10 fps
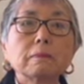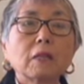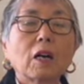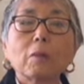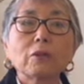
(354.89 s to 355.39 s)

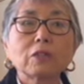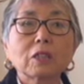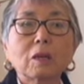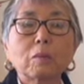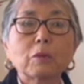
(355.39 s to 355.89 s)
cupboard to
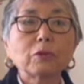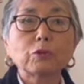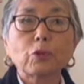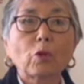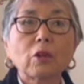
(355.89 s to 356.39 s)
cupboard,
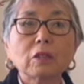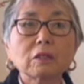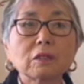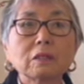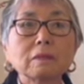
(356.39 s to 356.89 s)

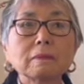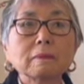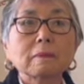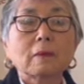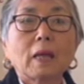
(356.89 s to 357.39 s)
drawers,
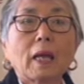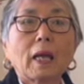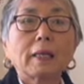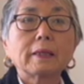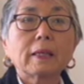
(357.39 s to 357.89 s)

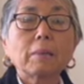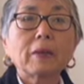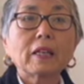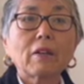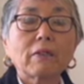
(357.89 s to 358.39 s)
and
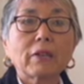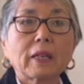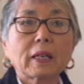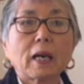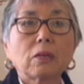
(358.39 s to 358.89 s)
dumping
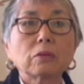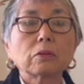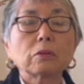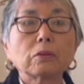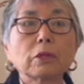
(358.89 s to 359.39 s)
everything out,
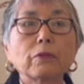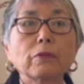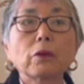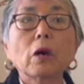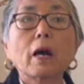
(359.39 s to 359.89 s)
looking
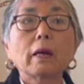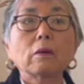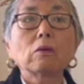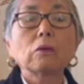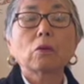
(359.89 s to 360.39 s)
for I
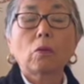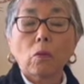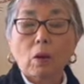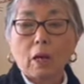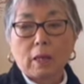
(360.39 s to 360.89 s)
don't know
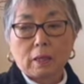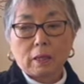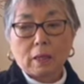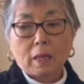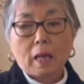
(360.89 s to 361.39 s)
what.
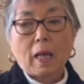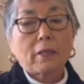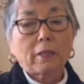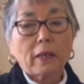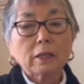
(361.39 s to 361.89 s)

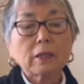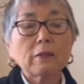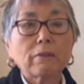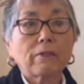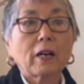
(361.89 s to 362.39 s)
They
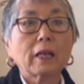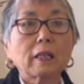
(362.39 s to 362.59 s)
didn't find